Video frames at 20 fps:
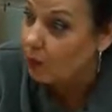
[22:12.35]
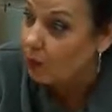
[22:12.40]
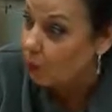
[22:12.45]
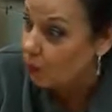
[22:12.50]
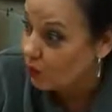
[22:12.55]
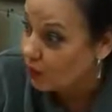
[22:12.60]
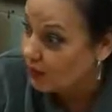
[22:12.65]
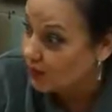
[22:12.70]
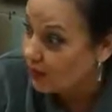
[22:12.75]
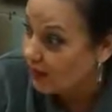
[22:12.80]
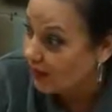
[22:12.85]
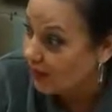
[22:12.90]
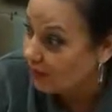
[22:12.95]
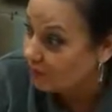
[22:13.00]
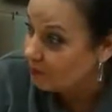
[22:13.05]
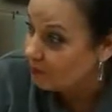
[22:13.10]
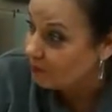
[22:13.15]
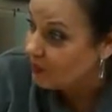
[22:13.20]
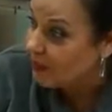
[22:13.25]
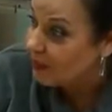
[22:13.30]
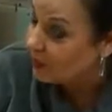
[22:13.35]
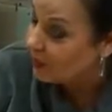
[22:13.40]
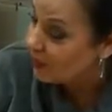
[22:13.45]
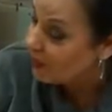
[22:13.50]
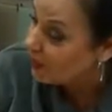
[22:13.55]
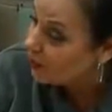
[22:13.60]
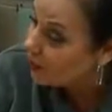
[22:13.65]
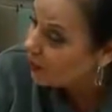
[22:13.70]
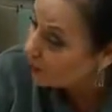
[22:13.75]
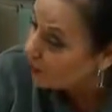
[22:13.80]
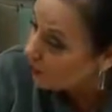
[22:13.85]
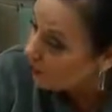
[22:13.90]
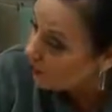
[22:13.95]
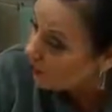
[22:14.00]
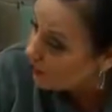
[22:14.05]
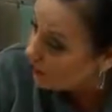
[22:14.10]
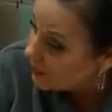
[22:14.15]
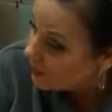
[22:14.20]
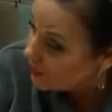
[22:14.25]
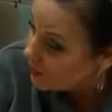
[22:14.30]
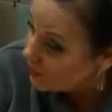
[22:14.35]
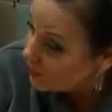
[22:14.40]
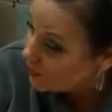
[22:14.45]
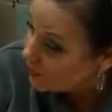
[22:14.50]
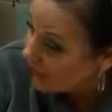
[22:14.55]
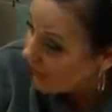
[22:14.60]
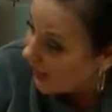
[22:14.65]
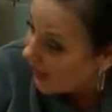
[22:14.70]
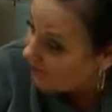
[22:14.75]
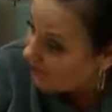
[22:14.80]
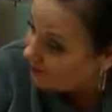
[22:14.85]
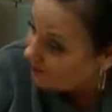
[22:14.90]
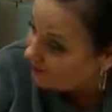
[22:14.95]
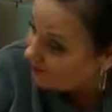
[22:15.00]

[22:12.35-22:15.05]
work time. Thank you for letting me teach you that.